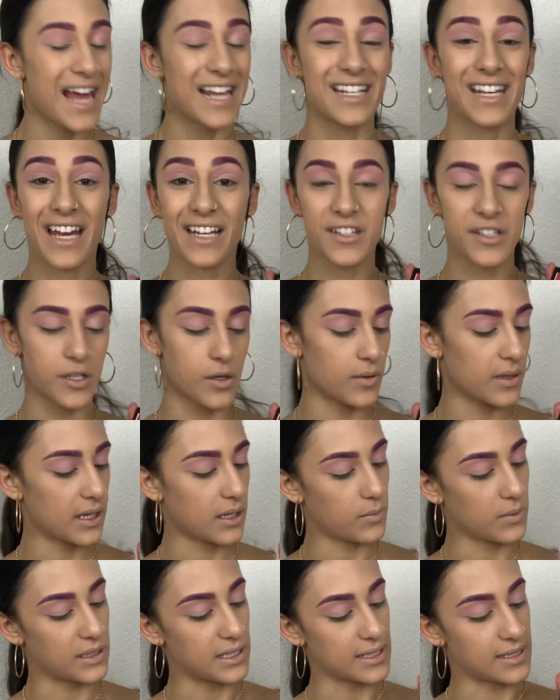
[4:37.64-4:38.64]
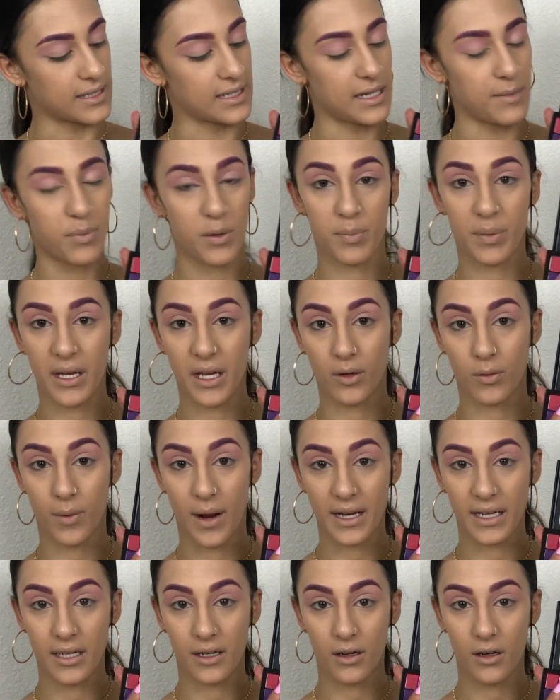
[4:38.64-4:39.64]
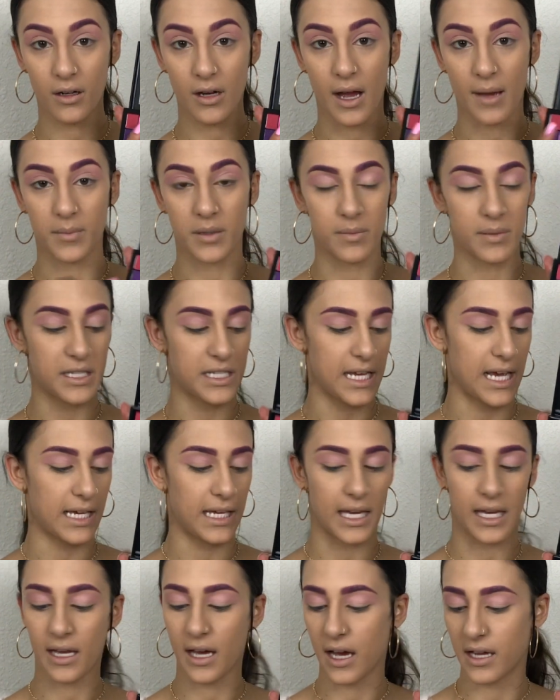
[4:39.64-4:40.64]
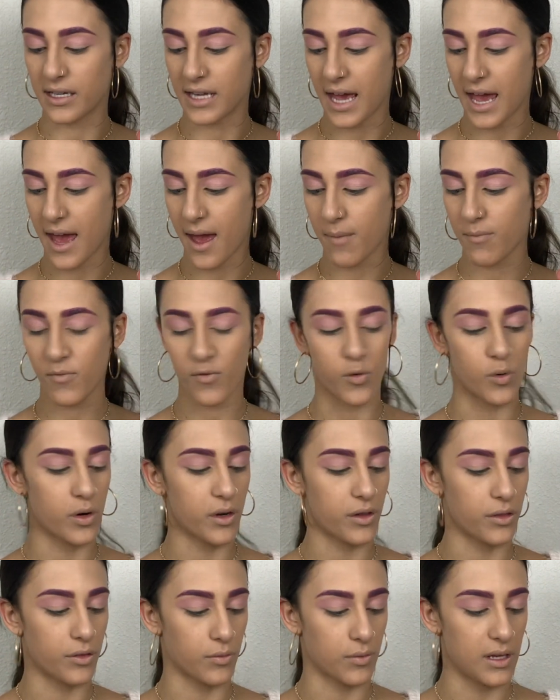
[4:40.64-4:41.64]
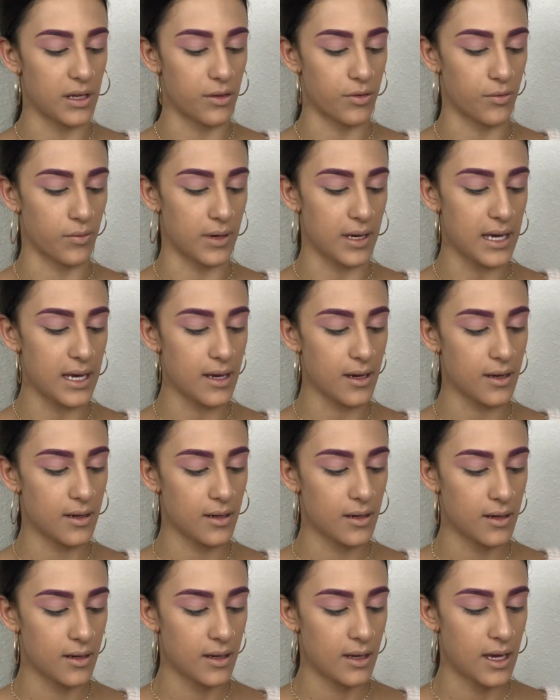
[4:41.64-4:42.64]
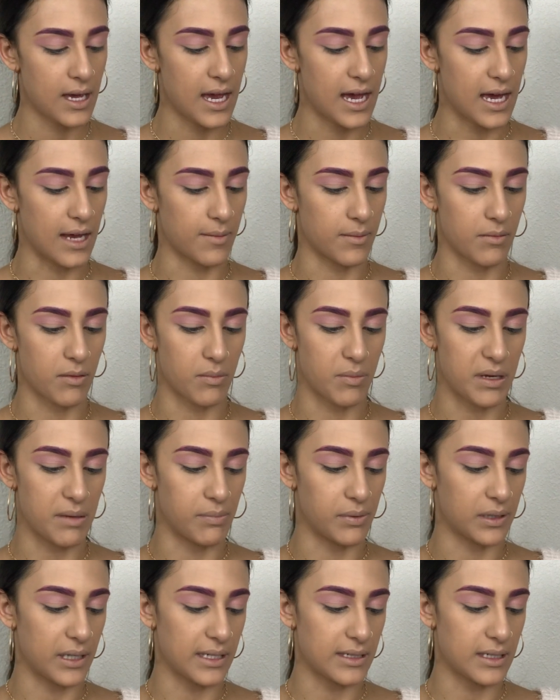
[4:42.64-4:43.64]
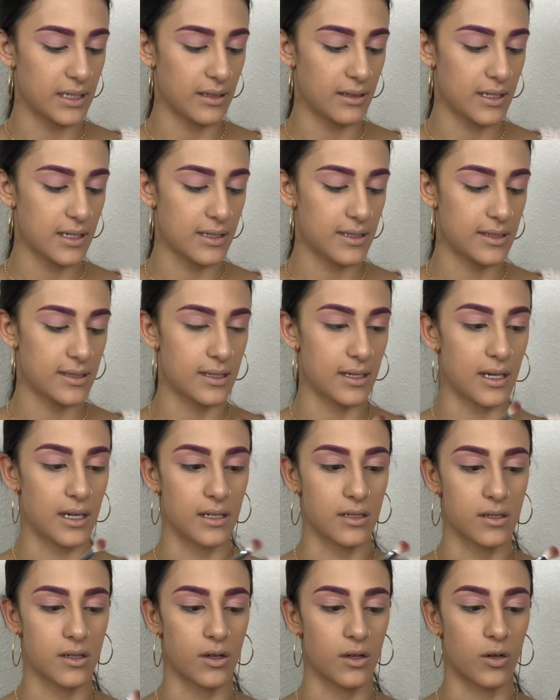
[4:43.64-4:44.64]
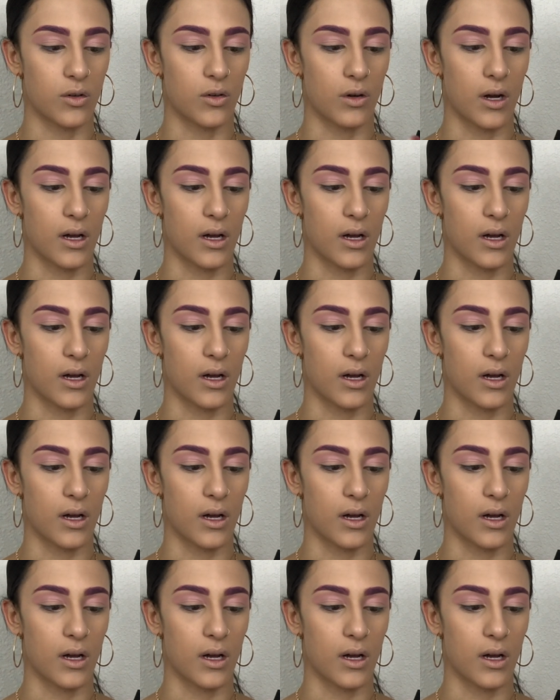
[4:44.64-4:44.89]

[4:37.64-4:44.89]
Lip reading: Next, going in with this deeper pink right here, I'm gonna be taking an M433 and I'm gonna be blending this into the